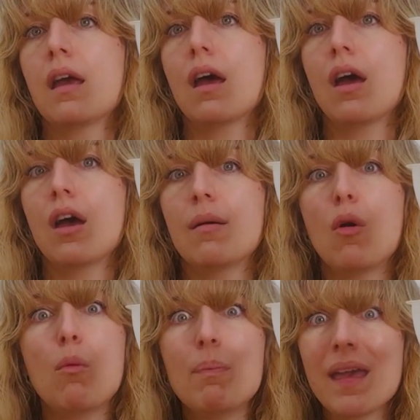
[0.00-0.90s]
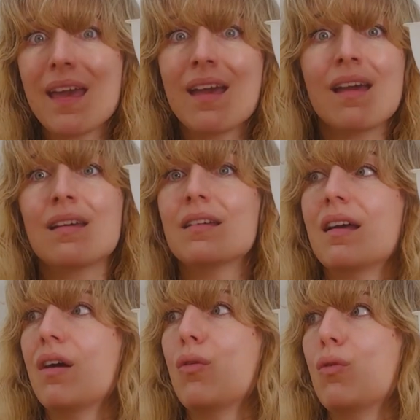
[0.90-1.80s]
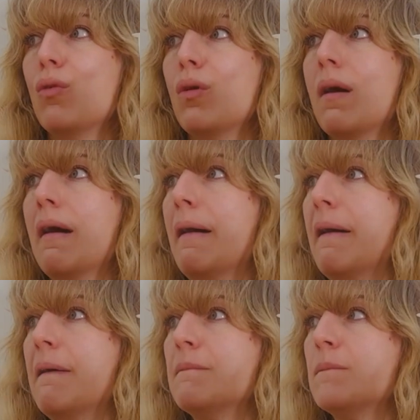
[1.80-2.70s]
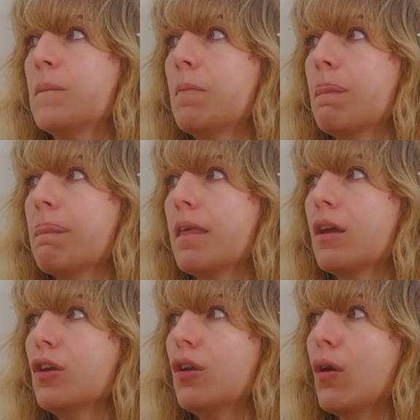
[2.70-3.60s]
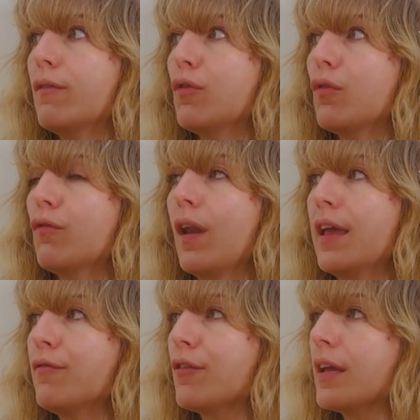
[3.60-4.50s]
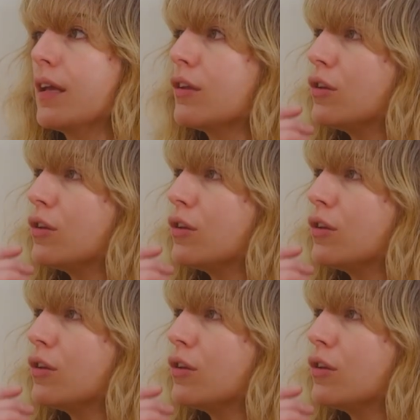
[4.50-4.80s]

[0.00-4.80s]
or beer, or if you're flavouring,